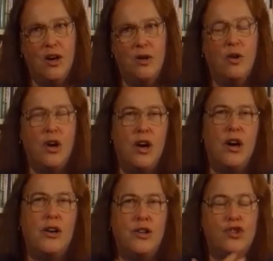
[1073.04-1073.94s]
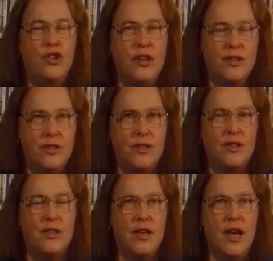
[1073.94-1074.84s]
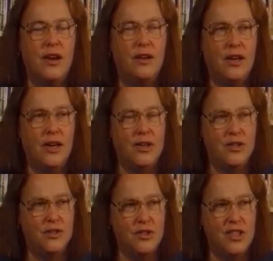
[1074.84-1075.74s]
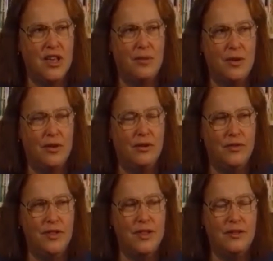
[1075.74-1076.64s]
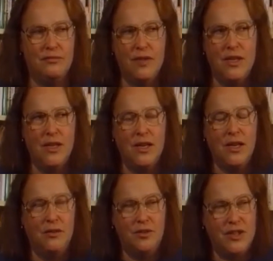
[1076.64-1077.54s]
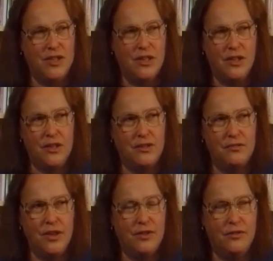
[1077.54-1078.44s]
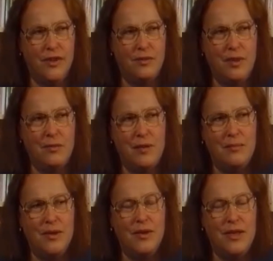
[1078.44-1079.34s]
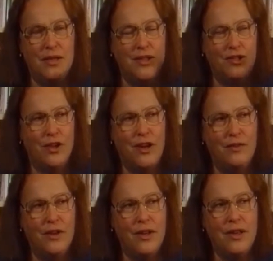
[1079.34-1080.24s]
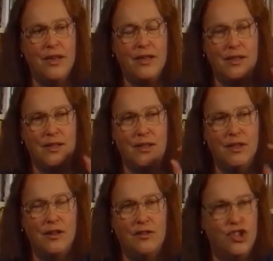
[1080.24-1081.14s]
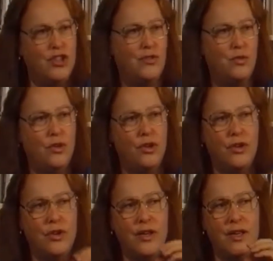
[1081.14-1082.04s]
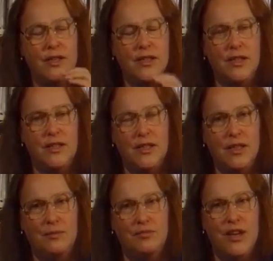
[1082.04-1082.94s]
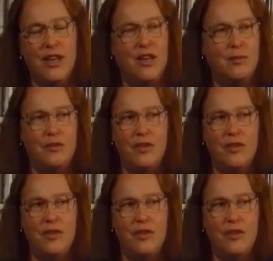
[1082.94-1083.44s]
What kind of triggers are likely to sort of set me off? Is it illness in a close friend or family member? Is it travelling? Is it, you know, shift work? Is it breaking up a